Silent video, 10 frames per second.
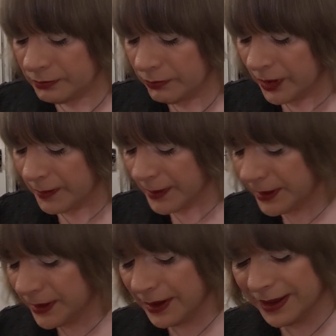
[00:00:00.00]
Pardon me.
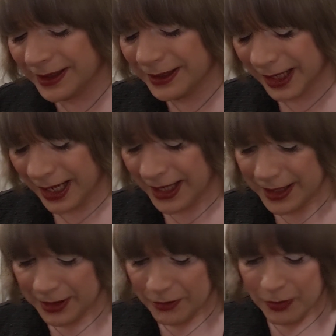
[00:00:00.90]

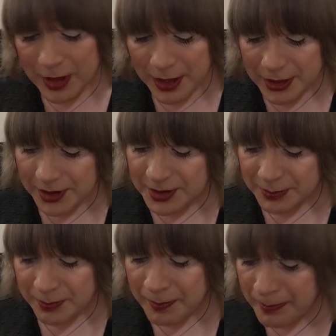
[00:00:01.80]
And it really
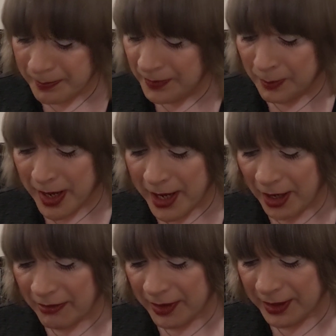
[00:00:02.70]
does. The
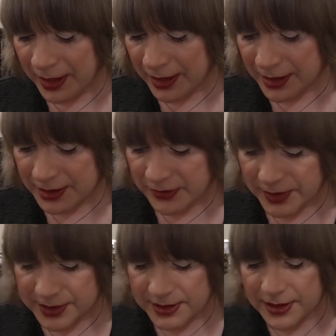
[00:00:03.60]
payoff at the end is
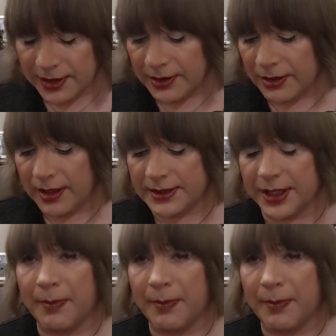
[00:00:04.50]
fantastic. And like I said,